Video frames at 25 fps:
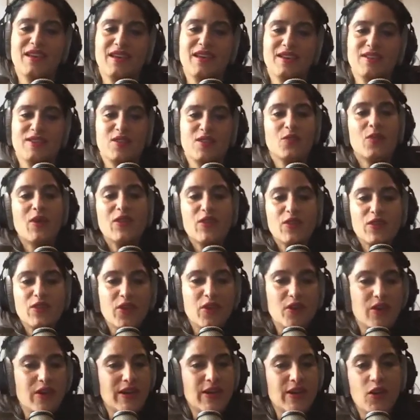So whether
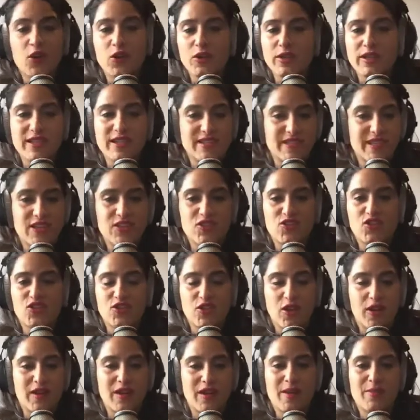you're an early-stage
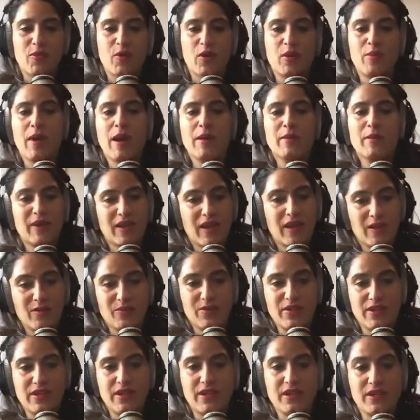startup or a public
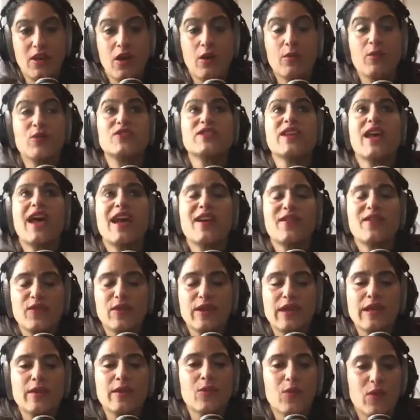company, almost
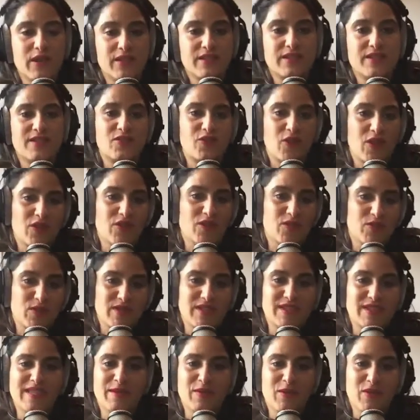everyone struggles with the
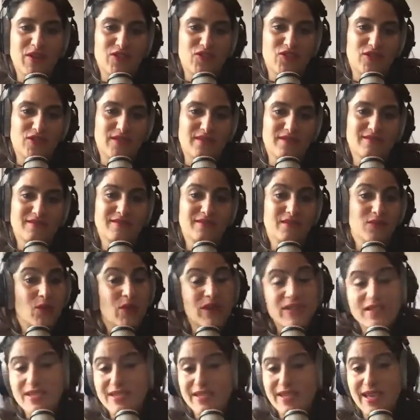same question. What
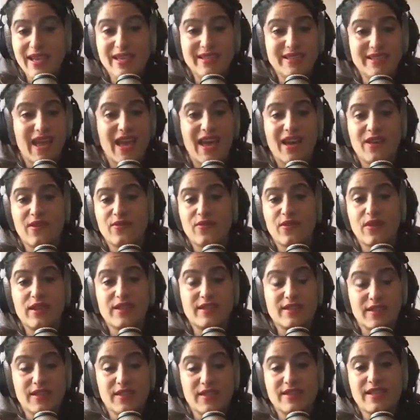does it take to have a
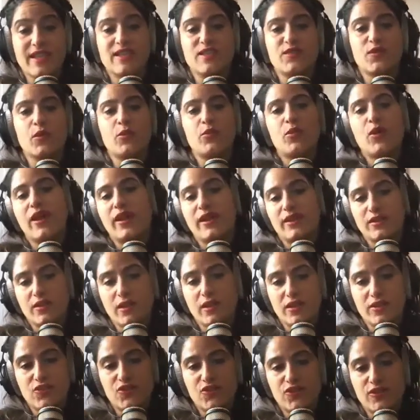successful product
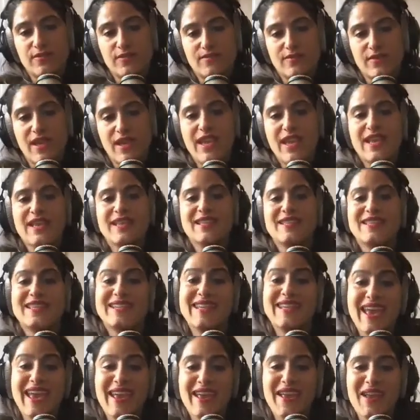launch?
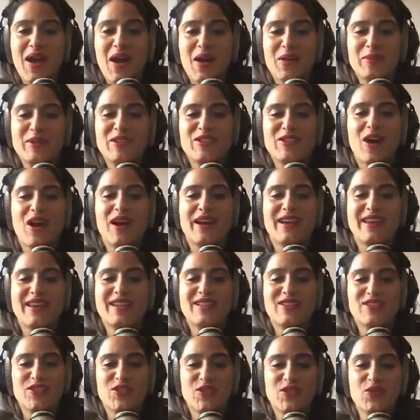Today, I'll be
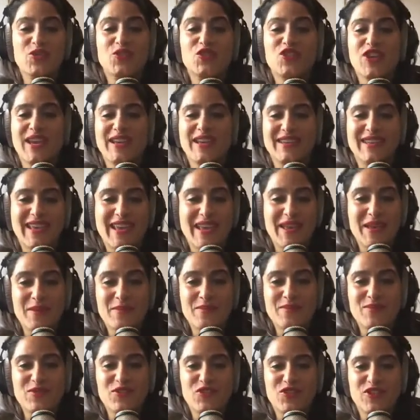talking to Jane
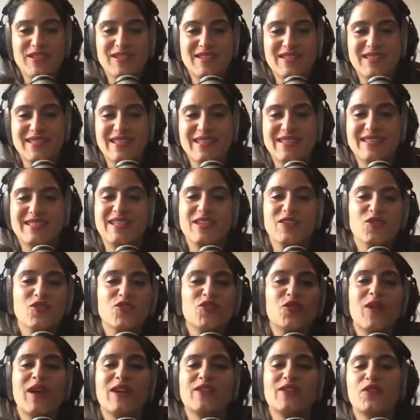Kim. She's the Senior
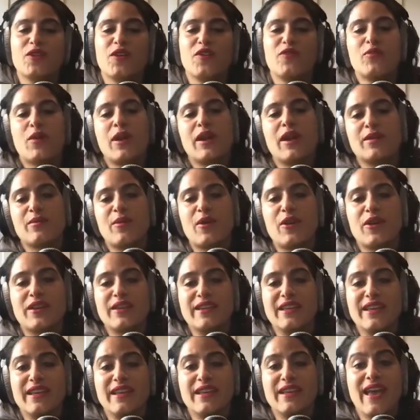Director of Product
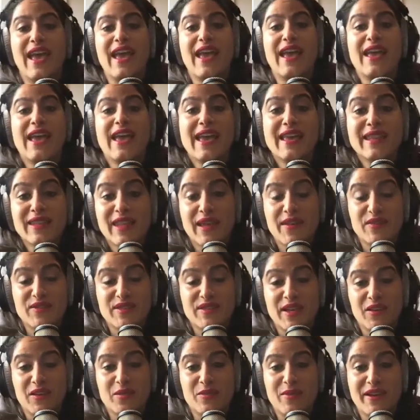Marketing and
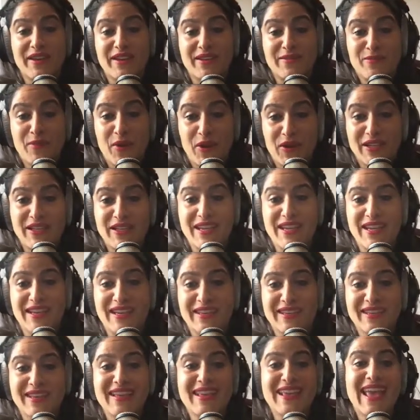Lifecycle
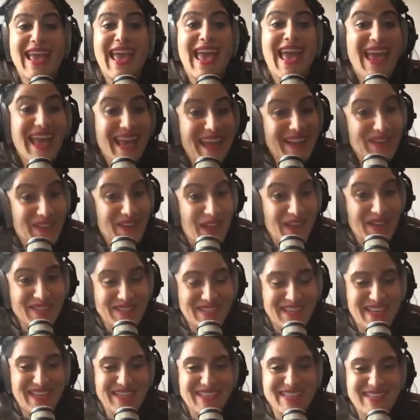Marketing and
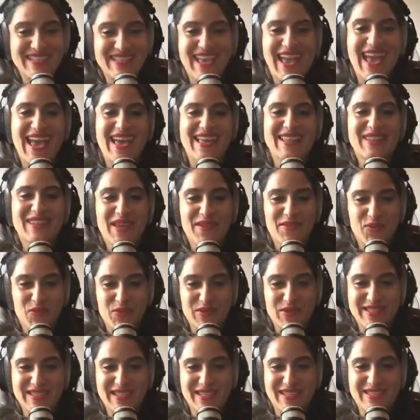Content at
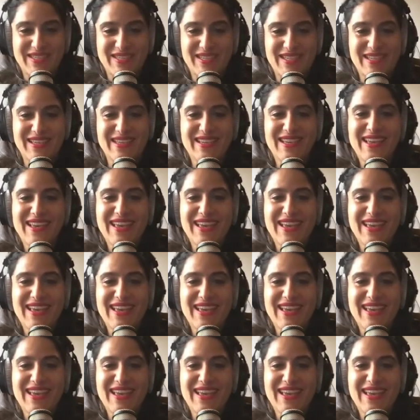Life360.